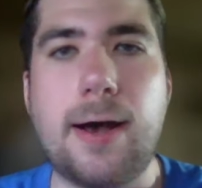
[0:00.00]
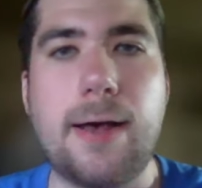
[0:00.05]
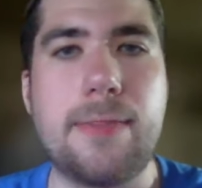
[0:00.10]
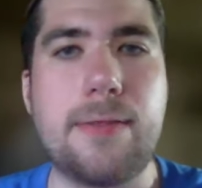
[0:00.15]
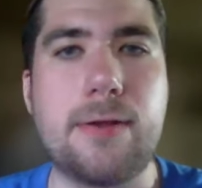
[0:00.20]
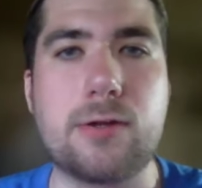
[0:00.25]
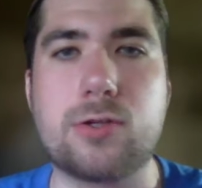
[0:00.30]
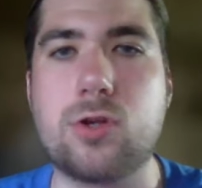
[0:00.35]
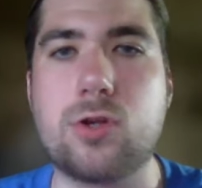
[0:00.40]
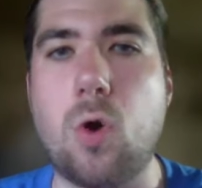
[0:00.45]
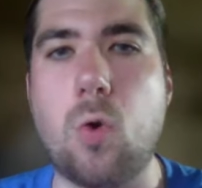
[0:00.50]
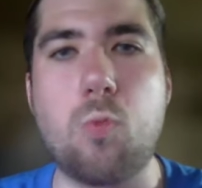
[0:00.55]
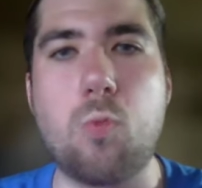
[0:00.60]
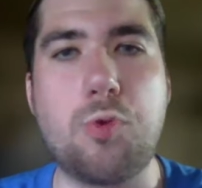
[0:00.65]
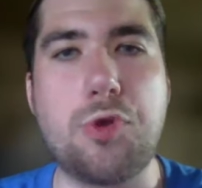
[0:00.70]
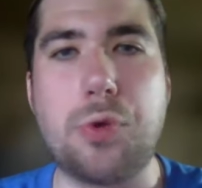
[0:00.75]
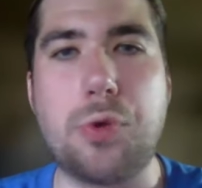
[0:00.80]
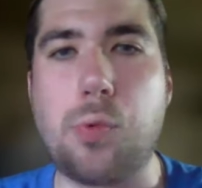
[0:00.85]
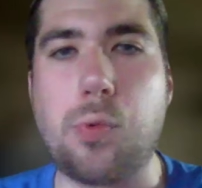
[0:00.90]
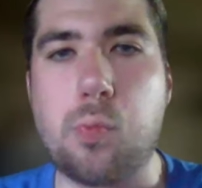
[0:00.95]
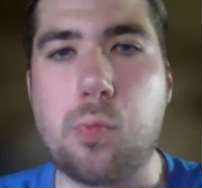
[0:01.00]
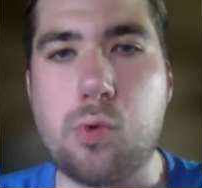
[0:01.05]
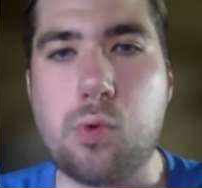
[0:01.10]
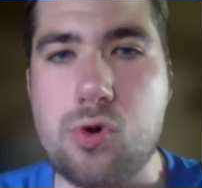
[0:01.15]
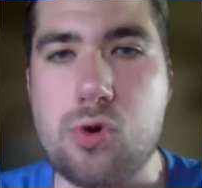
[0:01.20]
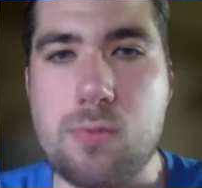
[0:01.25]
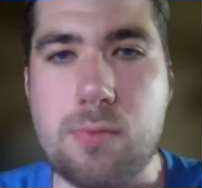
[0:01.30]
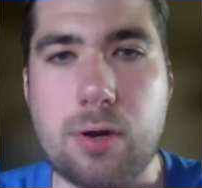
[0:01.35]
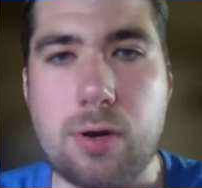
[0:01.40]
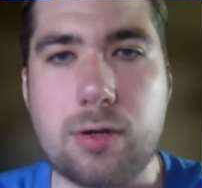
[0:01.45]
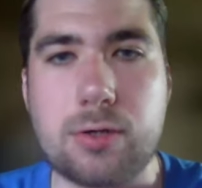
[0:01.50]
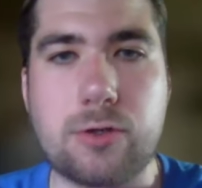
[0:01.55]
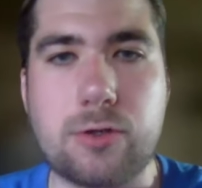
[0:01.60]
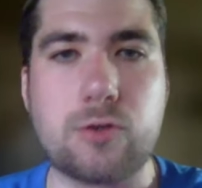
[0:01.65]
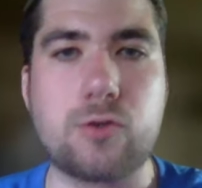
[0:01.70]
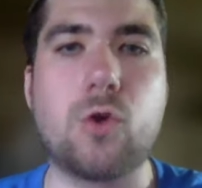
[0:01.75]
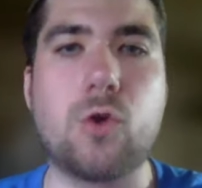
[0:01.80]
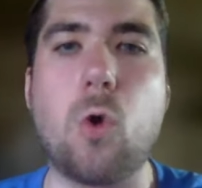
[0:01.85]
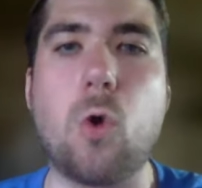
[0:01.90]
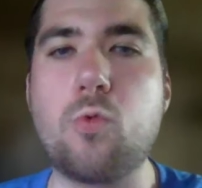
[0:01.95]
There's no real rumors.
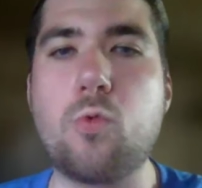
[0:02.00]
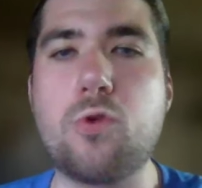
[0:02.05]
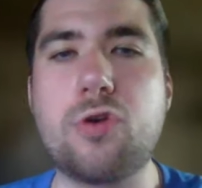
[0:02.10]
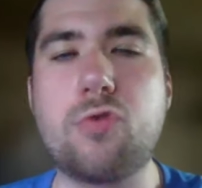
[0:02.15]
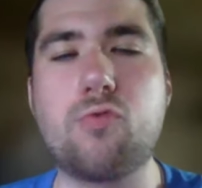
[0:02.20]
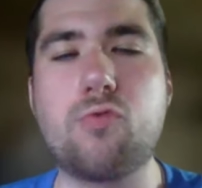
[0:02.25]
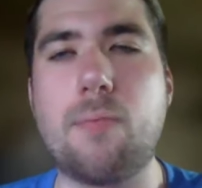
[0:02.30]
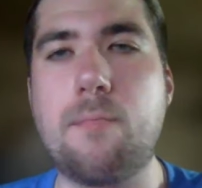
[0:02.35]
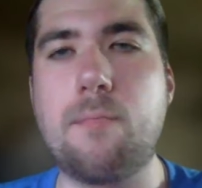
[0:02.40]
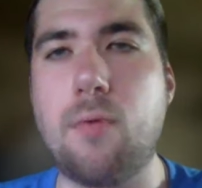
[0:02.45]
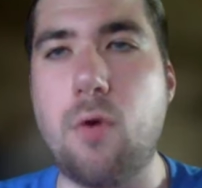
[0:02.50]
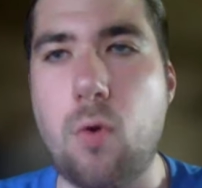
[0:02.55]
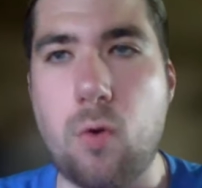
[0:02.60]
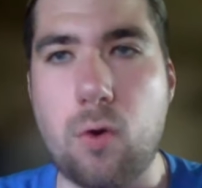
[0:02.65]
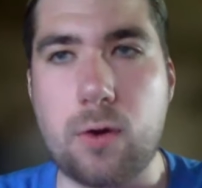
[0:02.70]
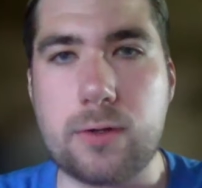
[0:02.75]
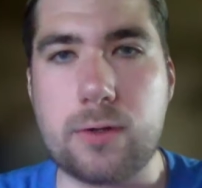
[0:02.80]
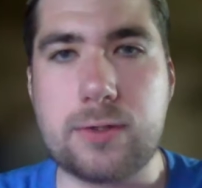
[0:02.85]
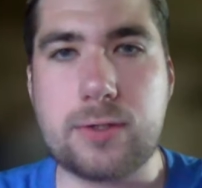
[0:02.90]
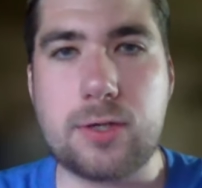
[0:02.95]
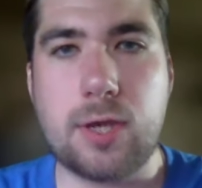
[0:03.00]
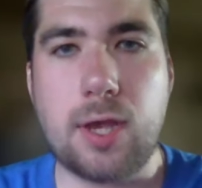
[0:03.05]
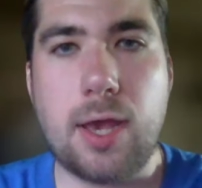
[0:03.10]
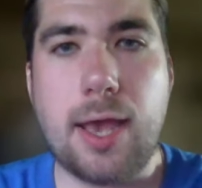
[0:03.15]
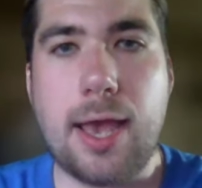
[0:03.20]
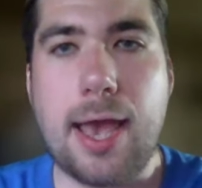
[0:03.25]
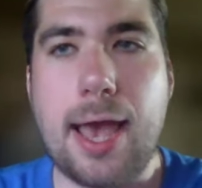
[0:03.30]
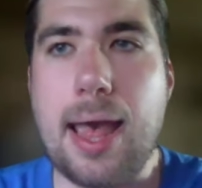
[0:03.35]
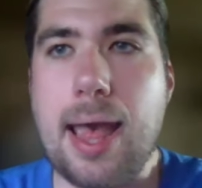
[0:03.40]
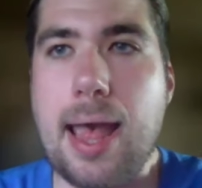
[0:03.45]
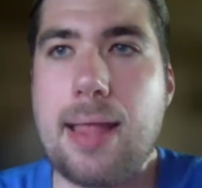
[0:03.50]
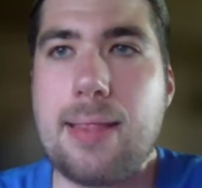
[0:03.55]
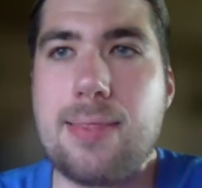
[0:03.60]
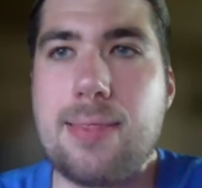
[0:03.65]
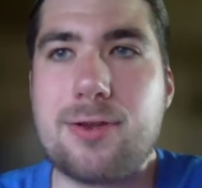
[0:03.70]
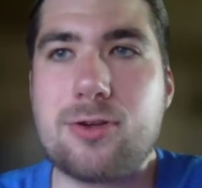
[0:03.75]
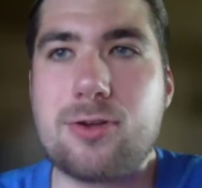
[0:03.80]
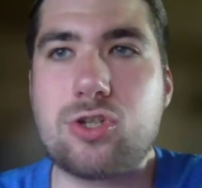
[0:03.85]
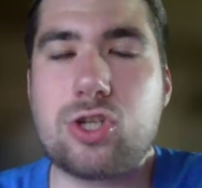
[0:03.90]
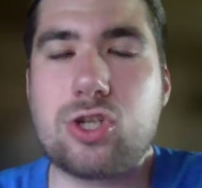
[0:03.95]
There's no real reports. And
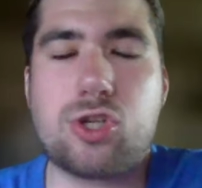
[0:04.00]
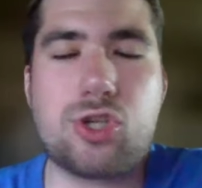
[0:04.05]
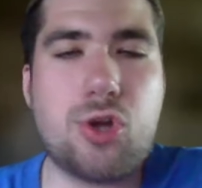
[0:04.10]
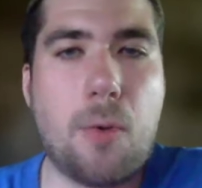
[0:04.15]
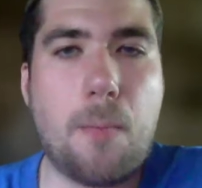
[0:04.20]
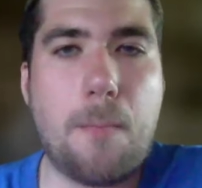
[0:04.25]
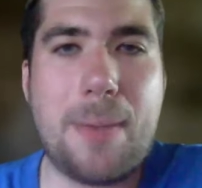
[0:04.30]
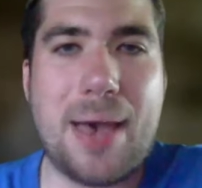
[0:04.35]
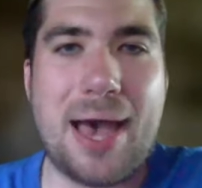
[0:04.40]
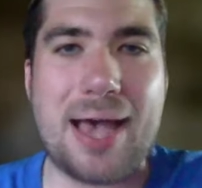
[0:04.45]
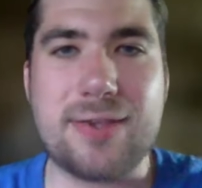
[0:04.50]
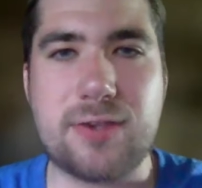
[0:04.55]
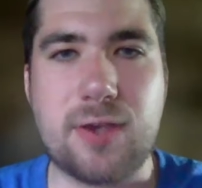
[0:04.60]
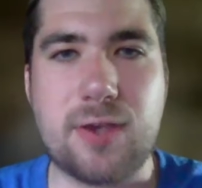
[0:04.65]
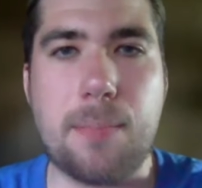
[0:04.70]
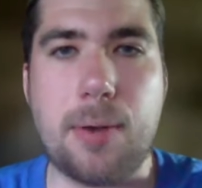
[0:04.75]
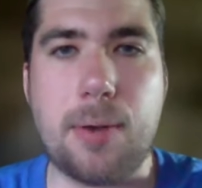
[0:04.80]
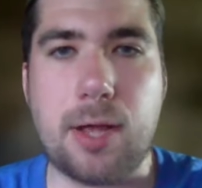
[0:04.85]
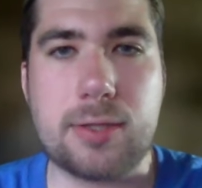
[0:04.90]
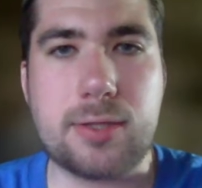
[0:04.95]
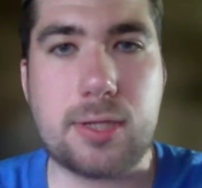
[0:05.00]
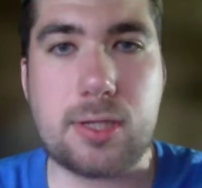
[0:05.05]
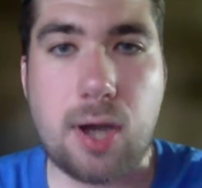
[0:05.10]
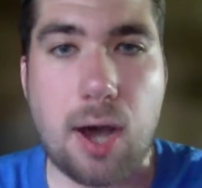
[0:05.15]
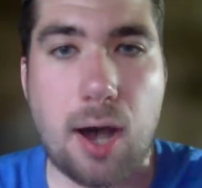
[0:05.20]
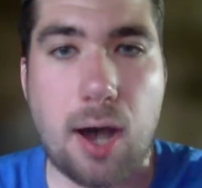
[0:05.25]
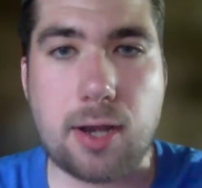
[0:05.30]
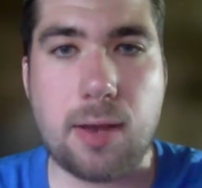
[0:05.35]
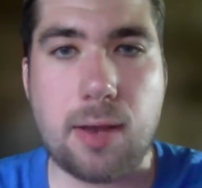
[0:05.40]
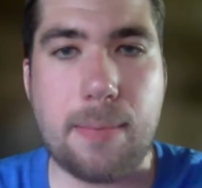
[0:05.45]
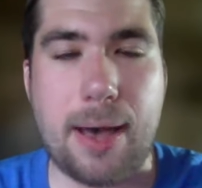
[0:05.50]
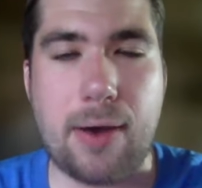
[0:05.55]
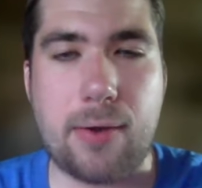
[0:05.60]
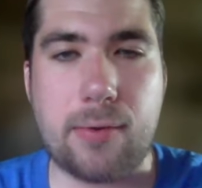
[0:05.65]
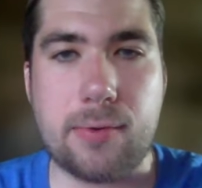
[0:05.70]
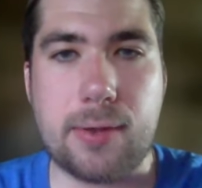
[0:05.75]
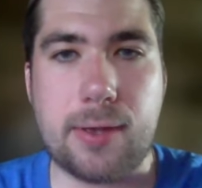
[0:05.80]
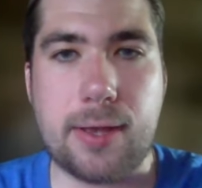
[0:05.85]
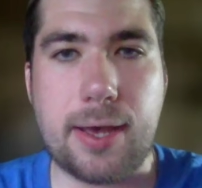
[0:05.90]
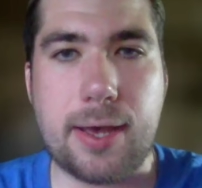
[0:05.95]
there's just no basketball to talk about
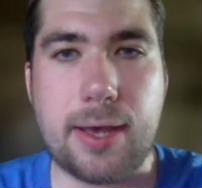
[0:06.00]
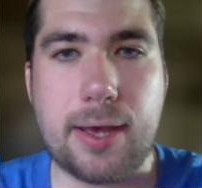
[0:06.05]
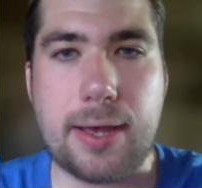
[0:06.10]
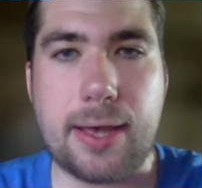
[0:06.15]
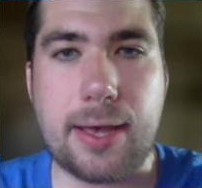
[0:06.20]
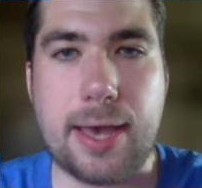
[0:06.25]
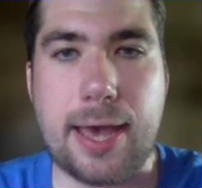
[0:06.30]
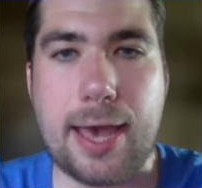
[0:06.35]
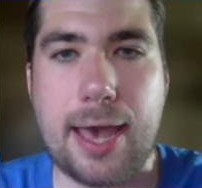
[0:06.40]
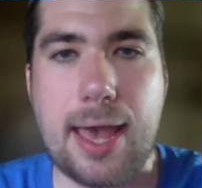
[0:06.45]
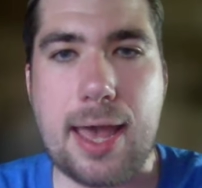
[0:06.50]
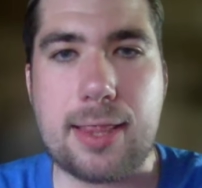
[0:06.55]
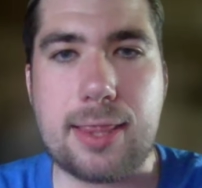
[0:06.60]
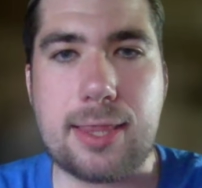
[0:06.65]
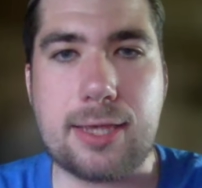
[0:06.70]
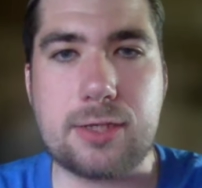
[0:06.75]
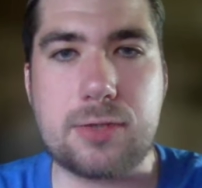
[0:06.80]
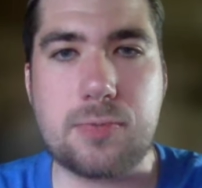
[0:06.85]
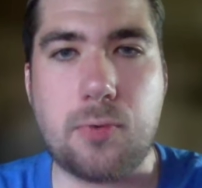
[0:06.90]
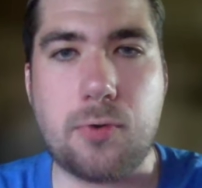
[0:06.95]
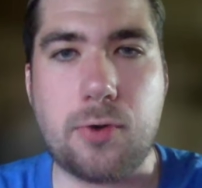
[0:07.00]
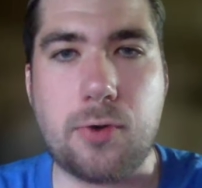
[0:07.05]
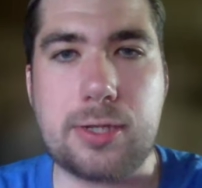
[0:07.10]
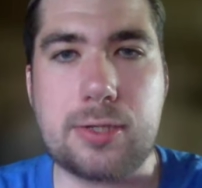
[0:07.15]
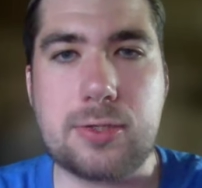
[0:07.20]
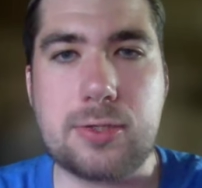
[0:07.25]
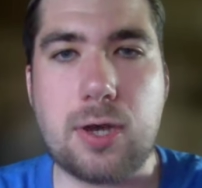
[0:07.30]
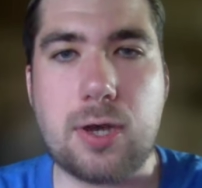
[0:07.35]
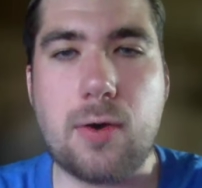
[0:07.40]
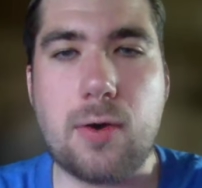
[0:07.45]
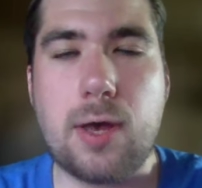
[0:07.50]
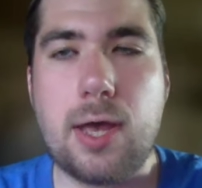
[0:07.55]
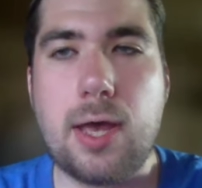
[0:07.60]
at this point. So